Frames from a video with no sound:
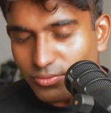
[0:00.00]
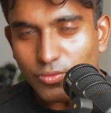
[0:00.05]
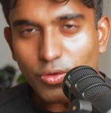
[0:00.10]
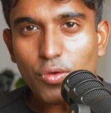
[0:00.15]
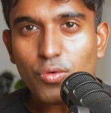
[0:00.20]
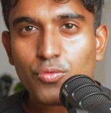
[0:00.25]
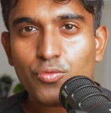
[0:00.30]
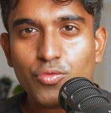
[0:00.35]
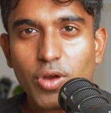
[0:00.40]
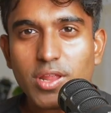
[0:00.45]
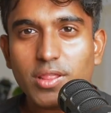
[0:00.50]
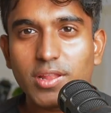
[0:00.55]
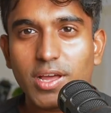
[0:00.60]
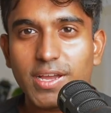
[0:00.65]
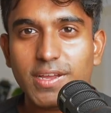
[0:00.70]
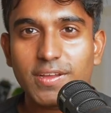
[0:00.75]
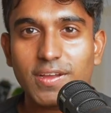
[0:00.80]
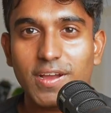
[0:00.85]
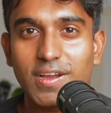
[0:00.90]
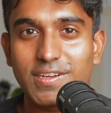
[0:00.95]
red
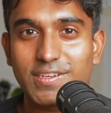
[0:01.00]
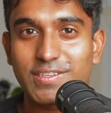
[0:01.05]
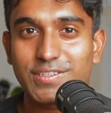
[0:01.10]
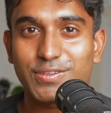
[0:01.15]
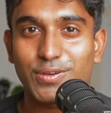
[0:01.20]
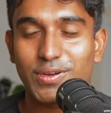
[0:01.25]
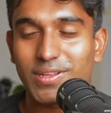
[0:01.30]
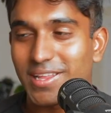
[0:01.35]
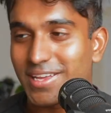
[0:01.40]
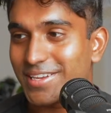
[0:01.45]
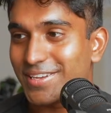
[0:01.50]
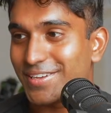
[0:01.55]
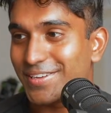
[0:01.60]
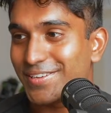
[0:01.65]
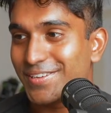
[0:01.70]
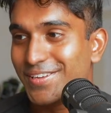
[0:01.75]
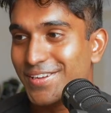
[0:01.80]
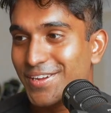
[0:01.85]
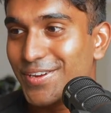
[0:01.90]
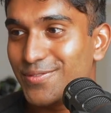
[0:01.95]
light, I just got like a
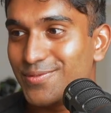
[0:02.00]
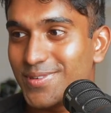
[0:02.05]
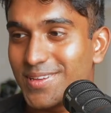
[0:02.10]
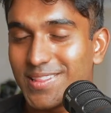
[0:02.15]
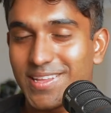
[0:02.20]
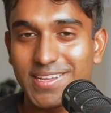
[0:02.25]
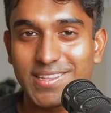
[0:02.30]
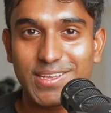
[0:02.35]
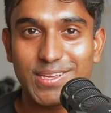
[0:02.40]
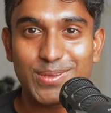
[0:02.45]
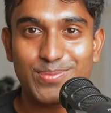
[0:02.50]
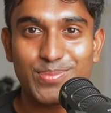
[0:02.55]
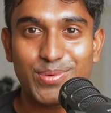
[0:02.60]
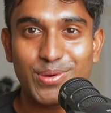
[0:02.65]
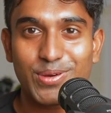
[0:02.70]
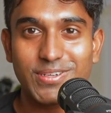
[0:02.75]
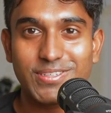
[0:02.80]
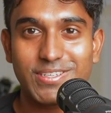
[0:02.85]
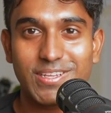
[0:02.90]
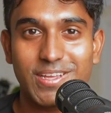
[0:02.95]
red light that you put
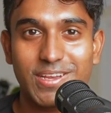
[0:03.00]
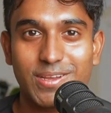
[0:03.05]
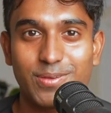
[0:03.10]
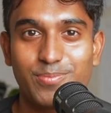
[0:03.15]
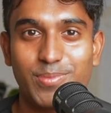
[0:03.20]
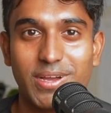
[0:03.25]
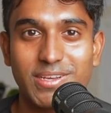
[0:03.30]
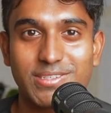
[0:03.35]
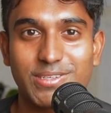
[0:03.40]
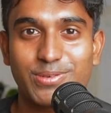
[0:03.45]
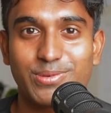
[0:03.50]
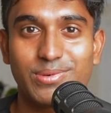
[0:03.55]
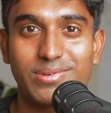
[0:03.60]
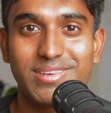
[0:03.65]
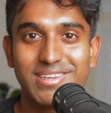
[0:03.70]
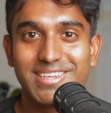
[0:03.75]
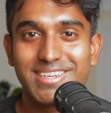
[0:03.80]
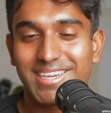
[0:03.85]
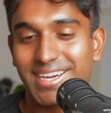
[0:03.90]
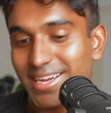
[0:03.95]
onto like a bicycle.
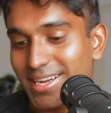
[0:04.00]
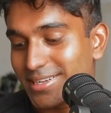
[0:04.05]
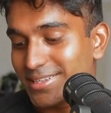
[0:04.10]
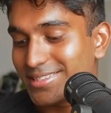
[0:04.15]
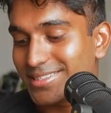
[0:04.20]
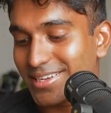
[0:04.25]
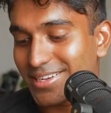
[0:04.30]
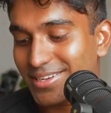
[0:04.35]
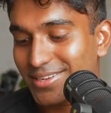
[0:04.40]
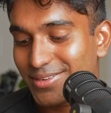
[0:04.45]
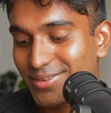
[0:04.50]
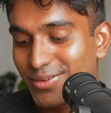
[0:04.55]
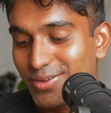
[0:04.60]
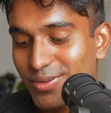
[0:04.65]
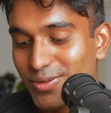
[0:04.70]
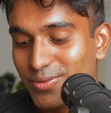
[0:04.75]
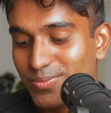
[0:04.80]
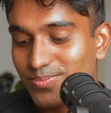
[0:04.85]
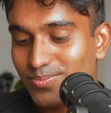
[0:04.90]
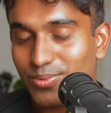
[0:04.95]
I just like
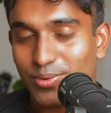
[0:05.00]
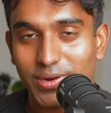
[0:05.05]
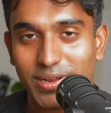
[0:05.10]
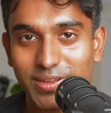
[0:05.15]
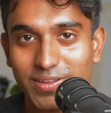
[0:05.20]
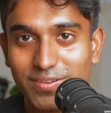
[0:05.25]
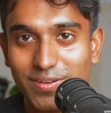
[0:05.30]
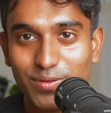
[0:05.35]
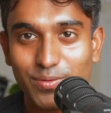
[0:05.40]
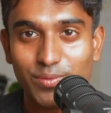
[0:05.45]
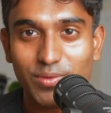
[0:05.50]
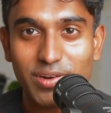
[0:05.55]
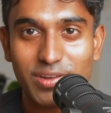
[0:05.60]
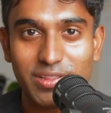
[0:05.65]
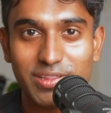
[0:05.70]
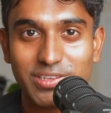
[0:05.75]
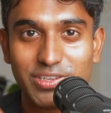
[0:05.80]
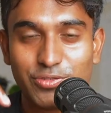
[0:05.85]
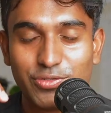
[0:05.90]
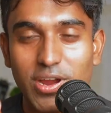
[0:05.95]
put it on one of
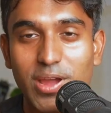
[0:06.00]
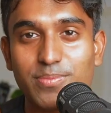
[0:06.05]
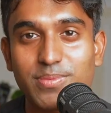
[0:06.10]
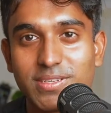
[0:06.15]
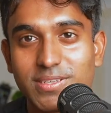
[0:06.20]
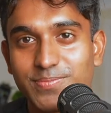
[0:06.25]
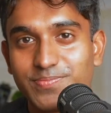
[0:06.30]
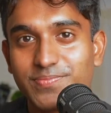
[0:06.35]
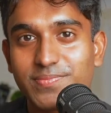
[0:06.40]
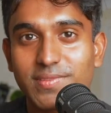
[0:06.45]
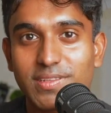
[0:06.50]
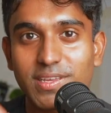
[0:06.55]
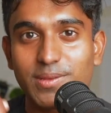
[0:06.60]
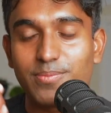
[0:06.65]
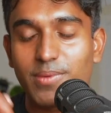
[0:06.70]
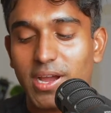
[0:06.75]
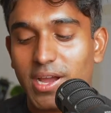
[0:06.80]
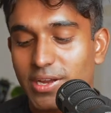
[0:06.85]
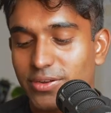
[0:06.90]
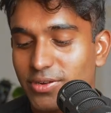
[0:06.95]
the straps in
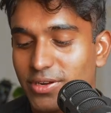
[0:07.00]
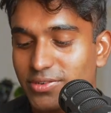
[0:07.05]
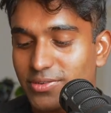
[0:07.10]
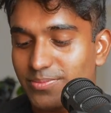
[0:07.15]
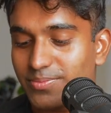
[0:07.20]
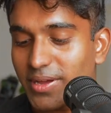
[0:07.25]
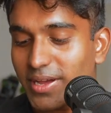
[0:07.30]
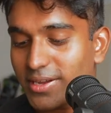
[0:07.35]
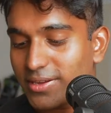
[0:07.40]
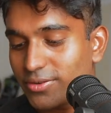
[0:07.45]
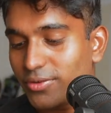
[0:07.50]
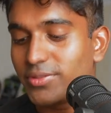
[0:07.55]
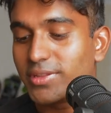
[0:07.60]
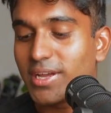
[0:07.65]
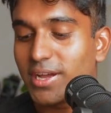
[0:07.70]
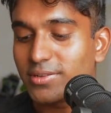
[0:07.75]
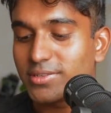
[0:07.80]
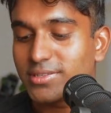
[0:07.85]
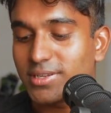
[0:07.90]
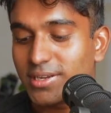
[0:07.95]
my hydration pack on the
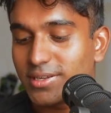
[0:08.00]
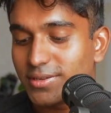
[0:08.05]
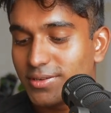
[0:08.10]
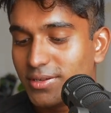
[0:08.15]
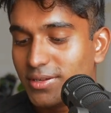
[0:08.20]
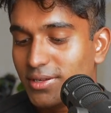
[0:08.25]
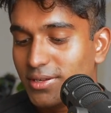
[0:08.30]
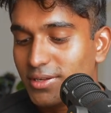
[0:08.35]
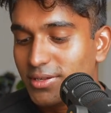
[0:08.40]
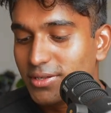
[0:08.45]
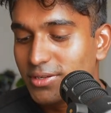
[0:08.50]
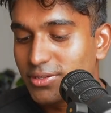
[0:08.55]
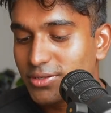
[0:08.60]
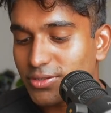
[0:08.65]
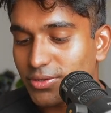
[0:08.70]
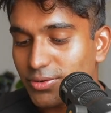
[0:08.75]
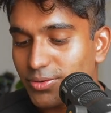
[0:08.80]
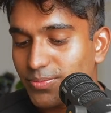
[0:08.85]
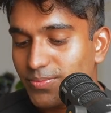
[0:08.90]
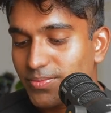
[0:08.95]
outside.
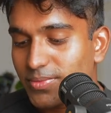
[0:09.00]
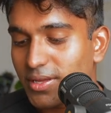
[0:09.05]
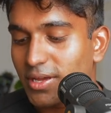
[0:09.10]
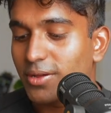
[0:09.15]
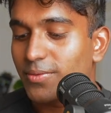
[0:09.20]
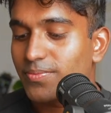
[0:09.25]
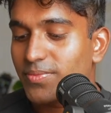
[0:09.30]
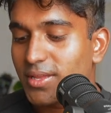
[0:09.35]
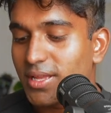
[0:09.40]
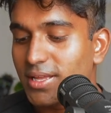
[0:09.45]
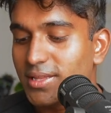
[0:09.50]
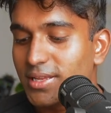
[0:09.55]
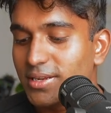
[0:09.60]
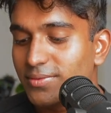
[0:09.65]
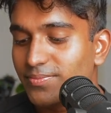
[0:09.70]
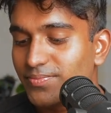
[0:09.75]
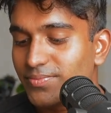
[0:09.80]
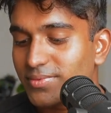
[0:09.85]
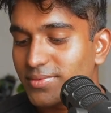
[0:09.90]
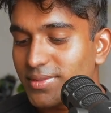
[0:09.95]
So yeah. And then
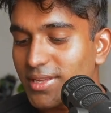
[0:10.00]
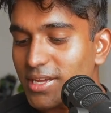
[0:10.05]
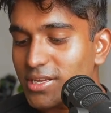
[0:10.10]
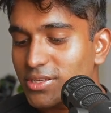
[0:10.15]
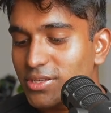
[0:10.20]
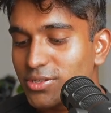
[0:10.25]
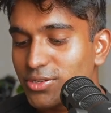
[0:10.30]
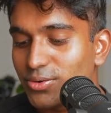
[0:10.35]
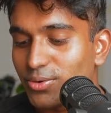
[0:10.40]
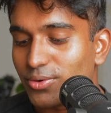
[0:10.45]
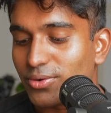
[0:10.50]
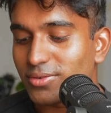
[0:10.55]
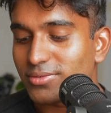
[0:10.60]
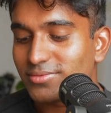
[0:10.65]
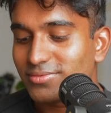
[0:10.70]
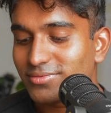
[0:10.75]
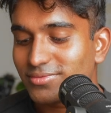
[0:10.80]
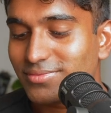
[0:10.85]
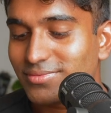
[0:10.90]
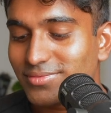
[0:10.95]
next is your
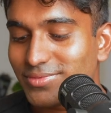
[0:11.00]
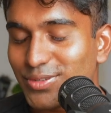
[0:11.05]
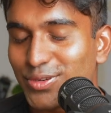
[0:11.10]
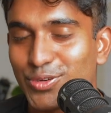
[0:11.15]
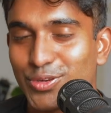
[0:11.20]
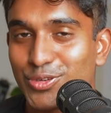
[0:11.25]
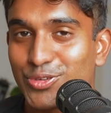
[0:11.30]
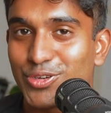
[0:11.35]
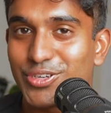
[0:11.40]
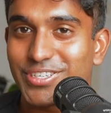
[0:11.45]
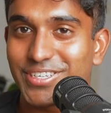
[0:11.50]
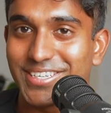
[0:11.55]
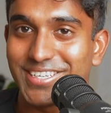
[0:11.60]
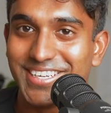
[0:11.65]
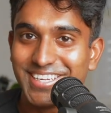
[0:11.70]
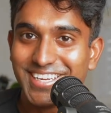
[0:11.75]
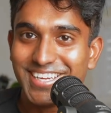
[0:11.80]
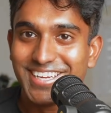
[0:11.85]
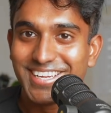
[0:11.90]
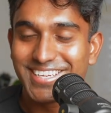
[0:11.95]
nutrition.
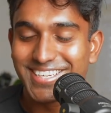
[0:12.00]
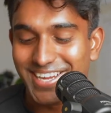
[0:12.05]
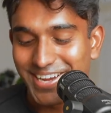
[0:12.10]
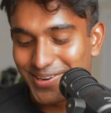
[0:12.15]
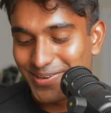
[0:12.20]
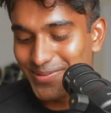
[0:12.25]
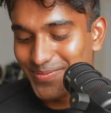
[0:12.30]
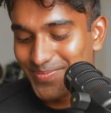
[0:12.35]
Now,